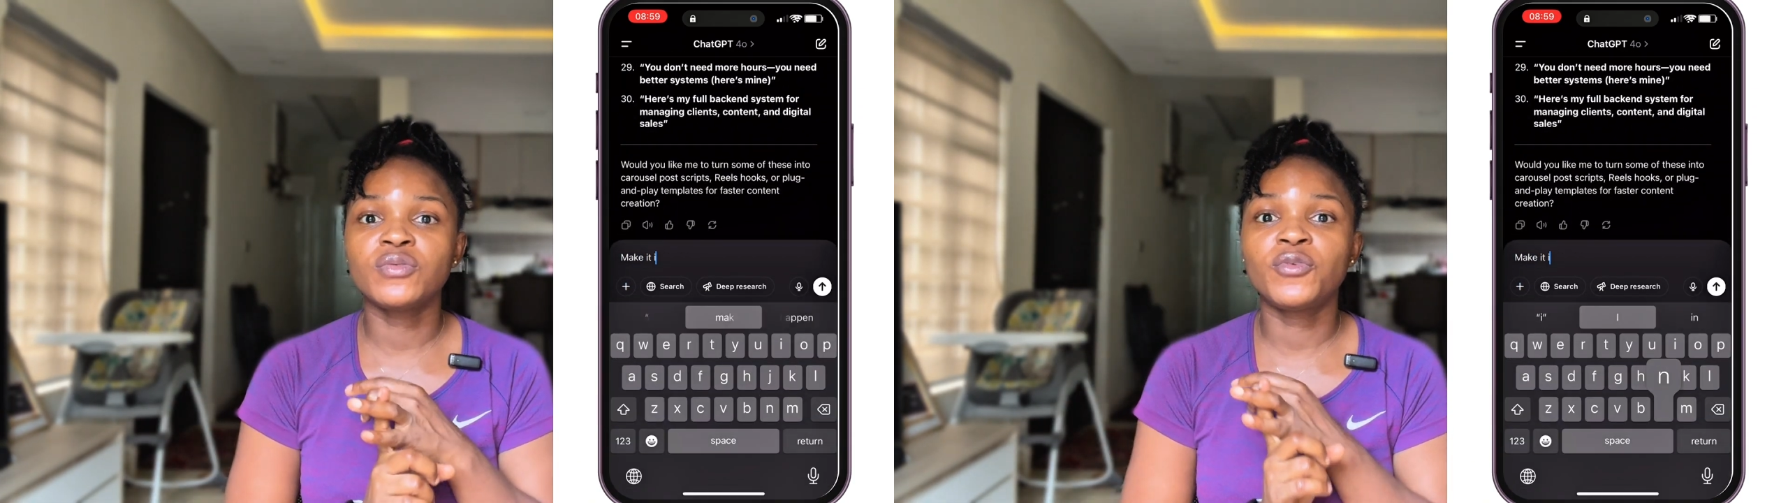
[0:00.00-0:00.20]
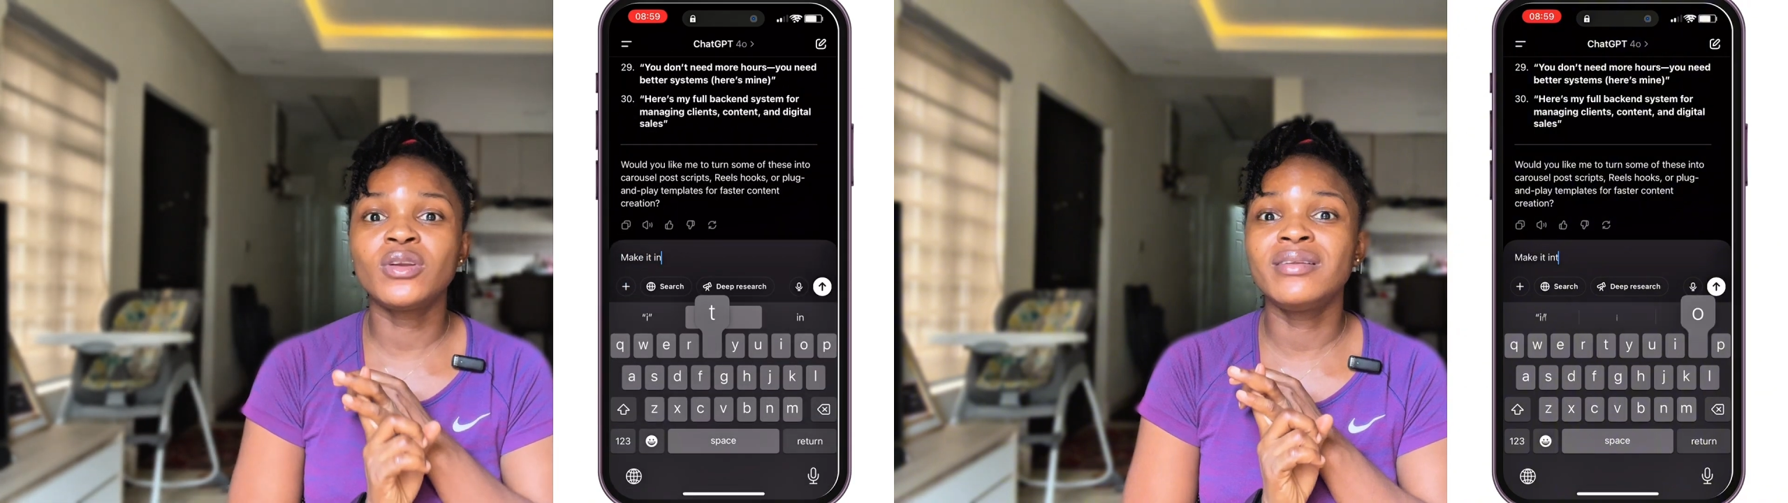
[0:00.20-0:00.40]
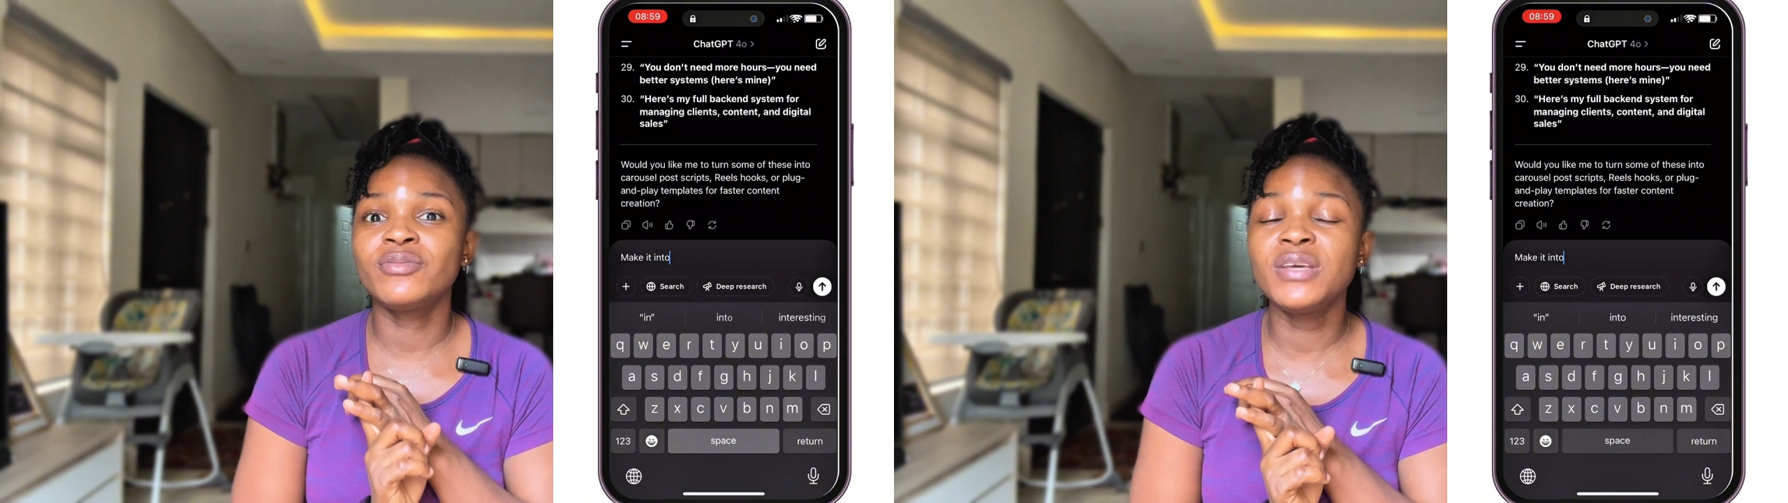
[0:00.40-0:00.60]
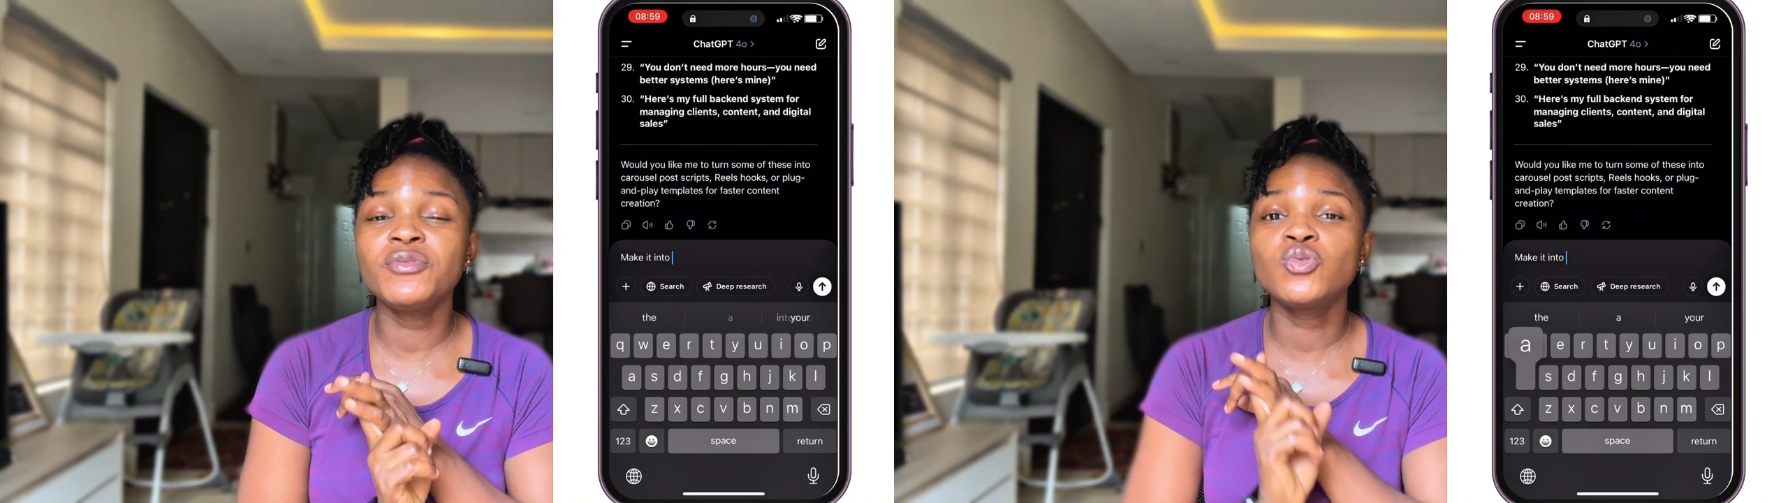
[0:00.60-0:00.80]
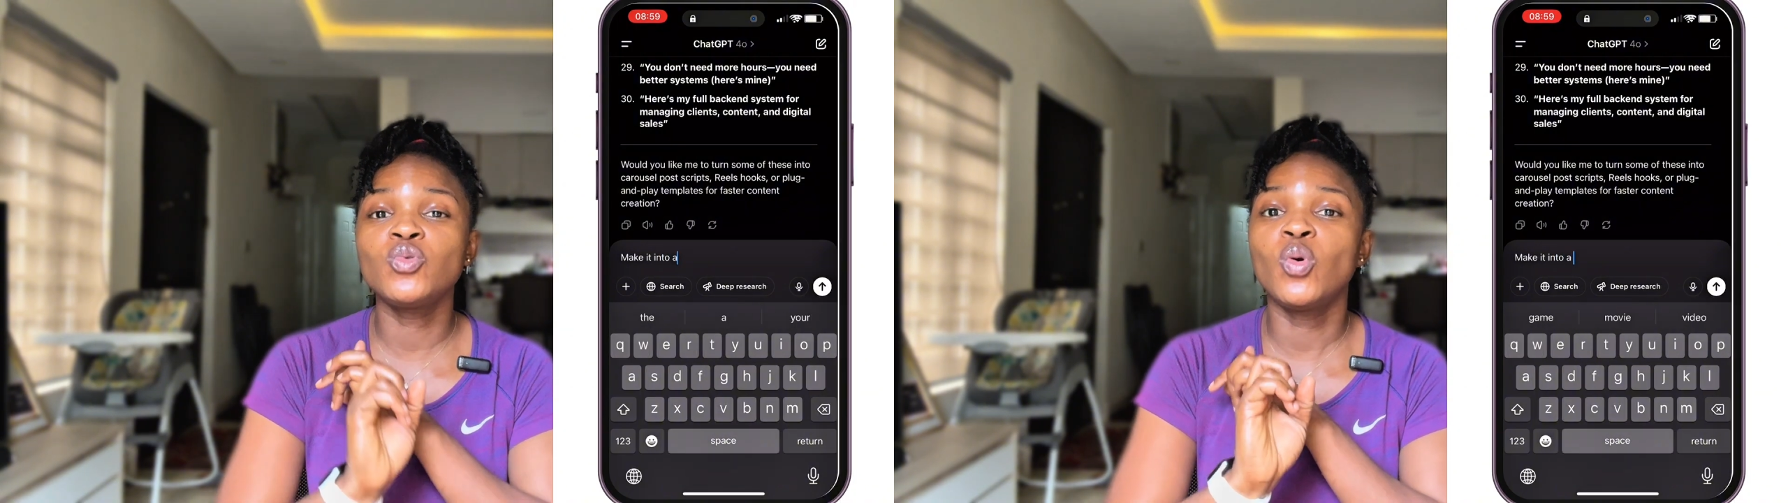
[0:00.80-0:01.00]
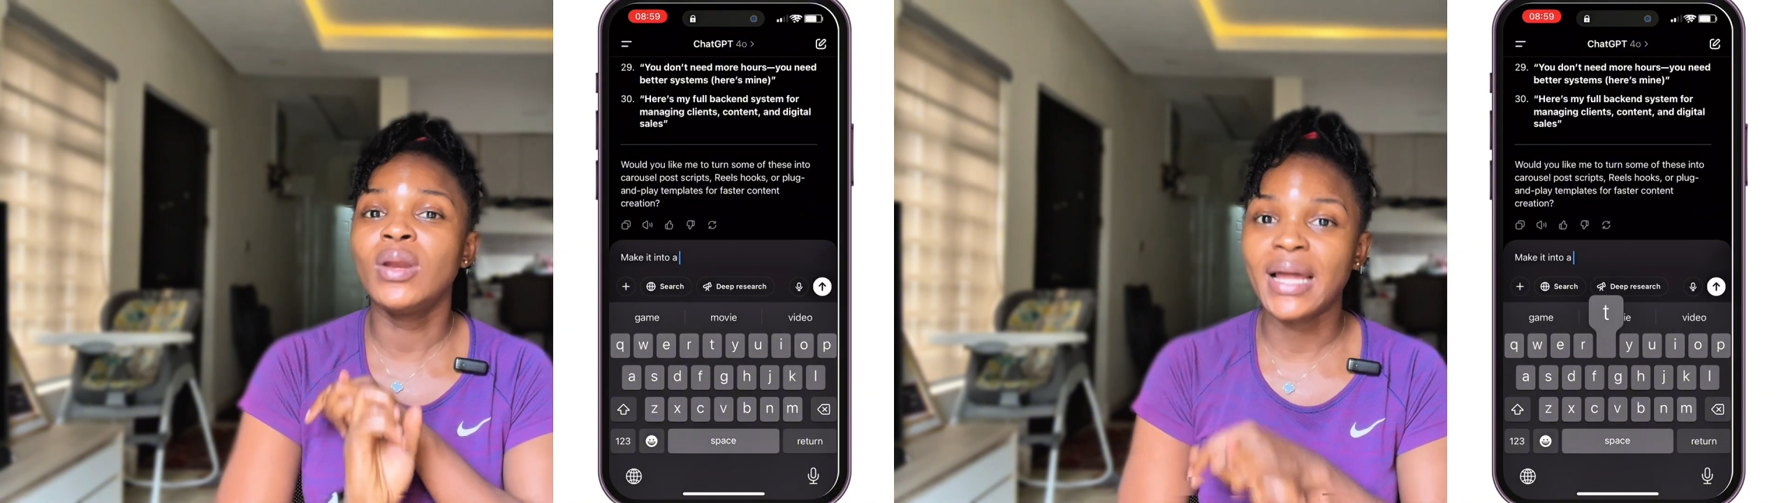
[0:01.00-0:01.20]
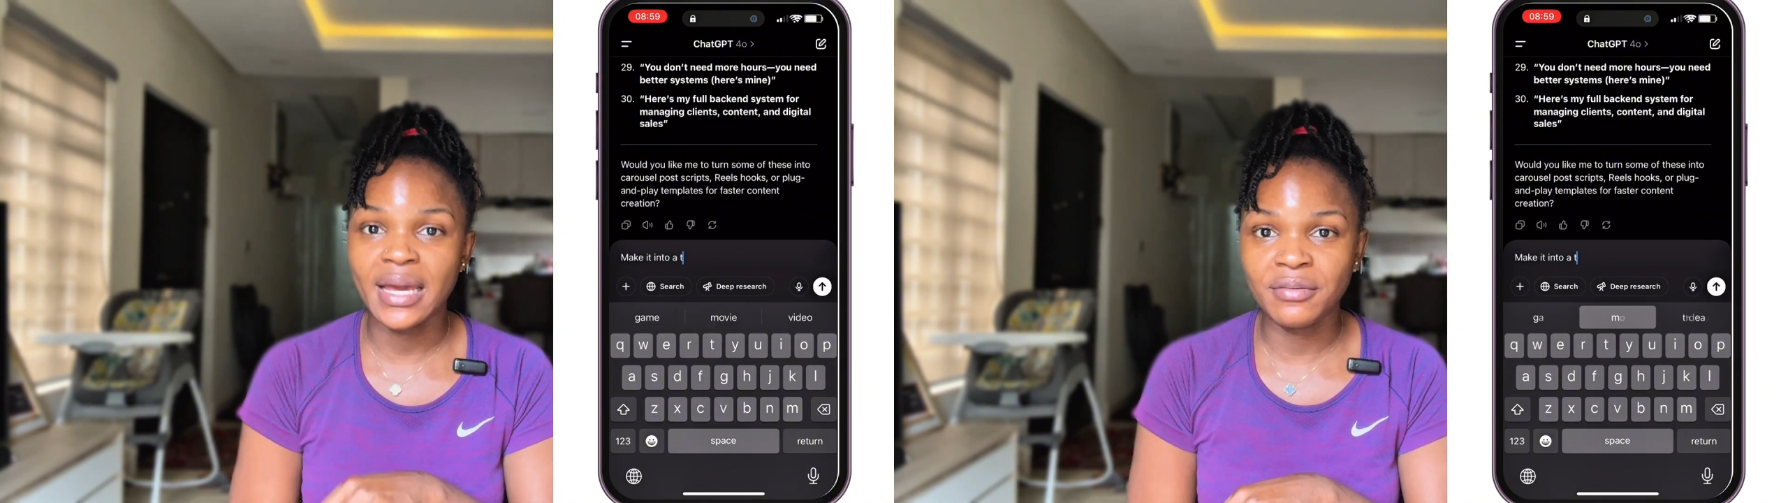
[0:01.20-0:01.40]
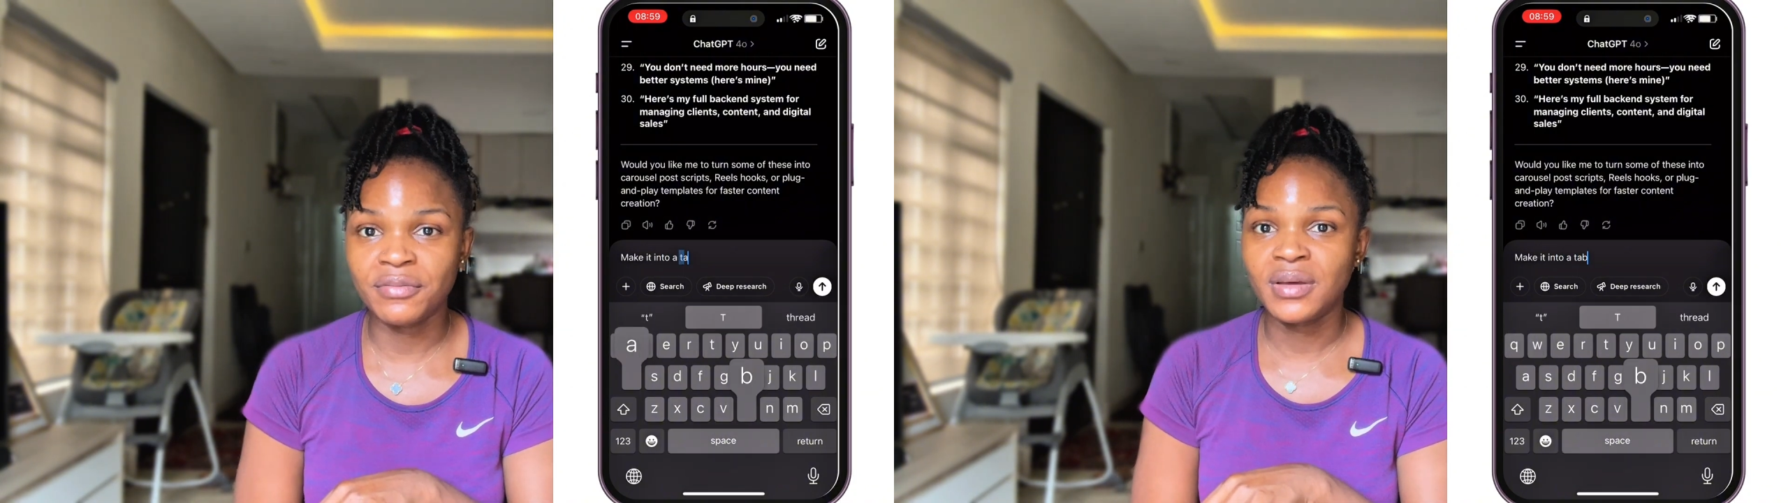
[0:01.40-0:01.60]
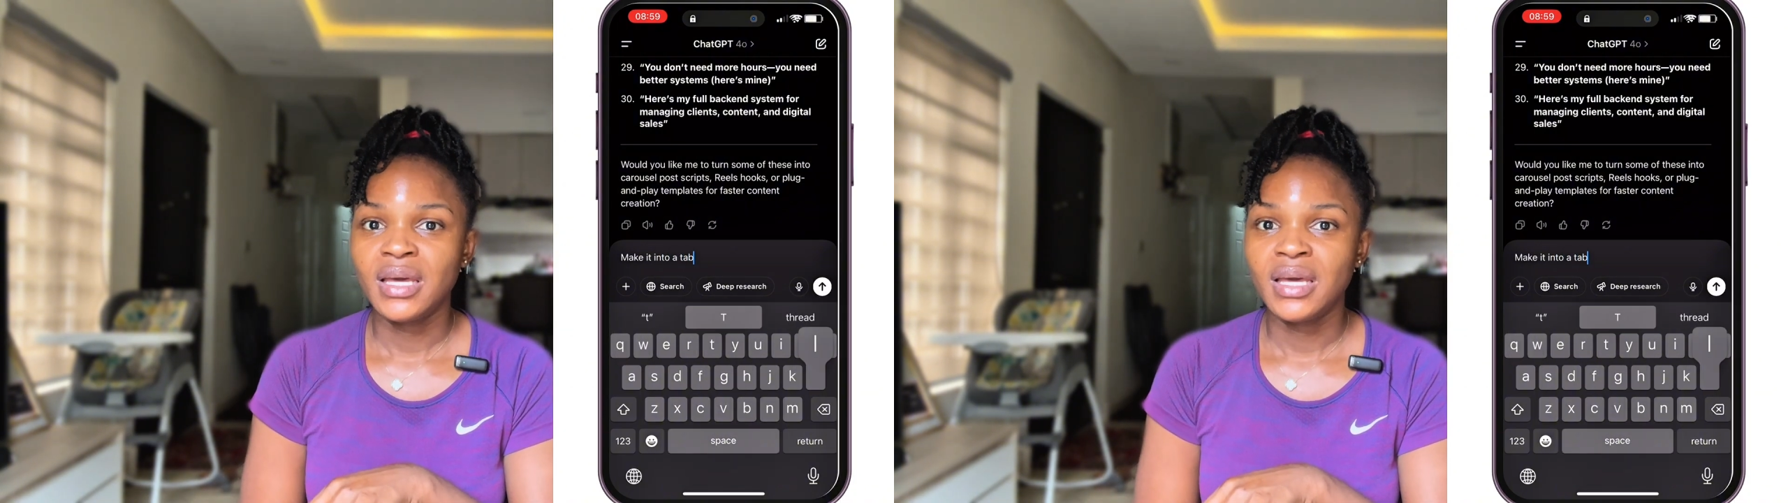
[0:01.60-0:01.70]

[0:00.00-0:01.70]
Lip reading: For even to go live.